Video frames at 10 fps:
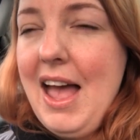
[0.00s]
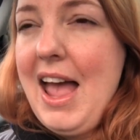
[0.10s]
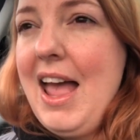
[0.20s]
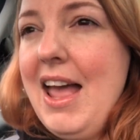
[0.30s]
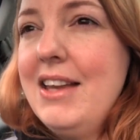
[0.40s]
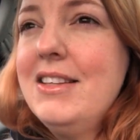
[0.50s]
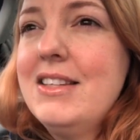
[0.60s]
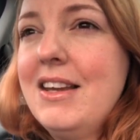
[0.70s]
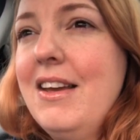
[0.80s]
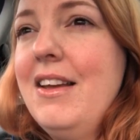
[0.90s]
And
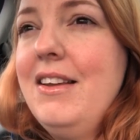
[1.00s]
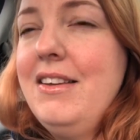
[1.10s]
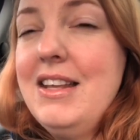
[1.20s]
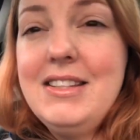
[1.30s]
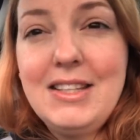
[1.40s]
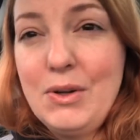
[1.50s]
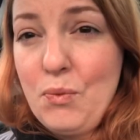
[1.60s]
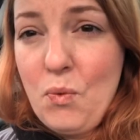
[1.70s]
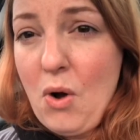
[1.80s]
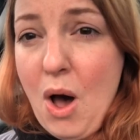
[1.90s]
this is
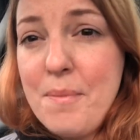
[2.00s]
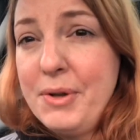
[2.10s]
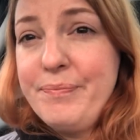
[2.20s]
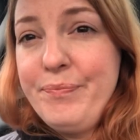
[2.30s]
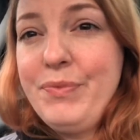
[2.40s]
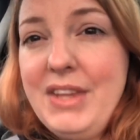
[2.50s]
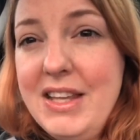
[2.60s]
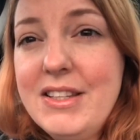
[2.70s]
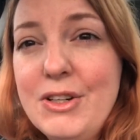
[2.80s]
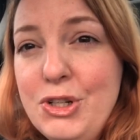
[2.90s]
common.
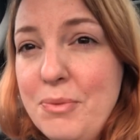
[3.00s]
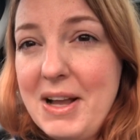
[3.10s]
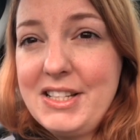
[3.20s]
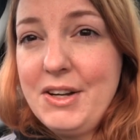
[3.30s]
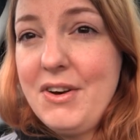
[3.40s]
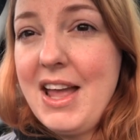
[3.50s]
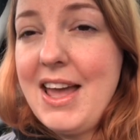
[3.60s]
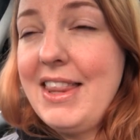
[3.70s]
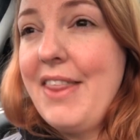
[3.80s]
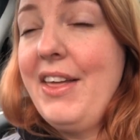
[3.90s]
These are two
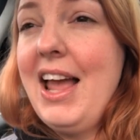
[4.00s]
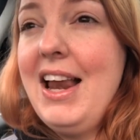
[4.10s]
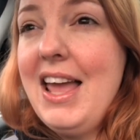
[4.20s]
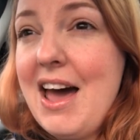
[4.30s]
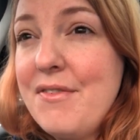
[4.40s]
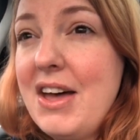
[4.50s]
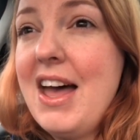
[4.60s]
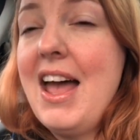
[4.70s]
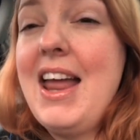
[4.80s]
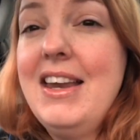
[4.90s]
bacteria that the
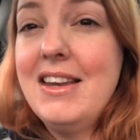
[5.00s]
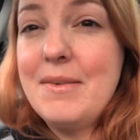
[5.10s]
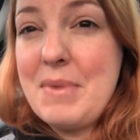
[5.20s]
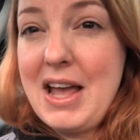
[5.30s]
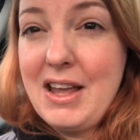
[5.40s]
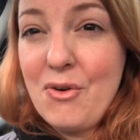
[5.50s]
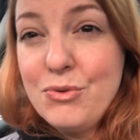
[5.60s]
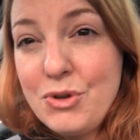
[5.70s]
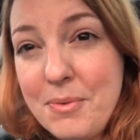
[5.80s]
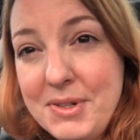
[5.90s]
Eliava and my
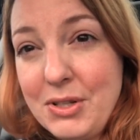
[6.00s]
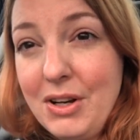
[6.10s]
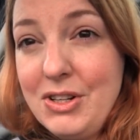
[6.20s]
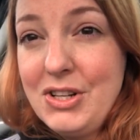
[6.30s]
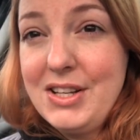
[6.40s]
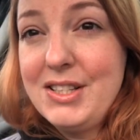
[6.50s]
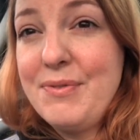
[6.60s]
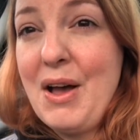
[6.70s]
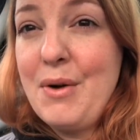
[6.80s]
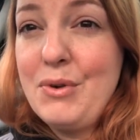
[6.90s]
own dermatologist
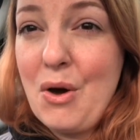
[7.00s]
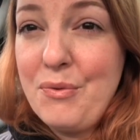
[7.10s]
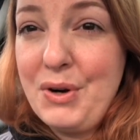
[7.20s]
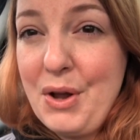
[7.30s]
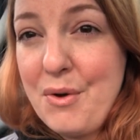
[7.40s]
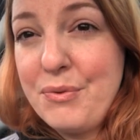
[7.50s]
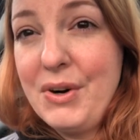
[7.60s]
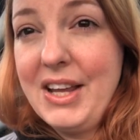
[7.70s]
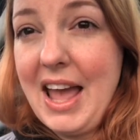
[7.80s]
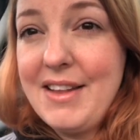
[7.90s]
found over and
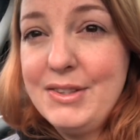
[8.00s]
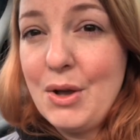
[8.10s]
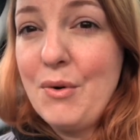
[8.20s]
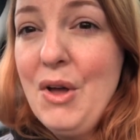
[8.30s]
over again. So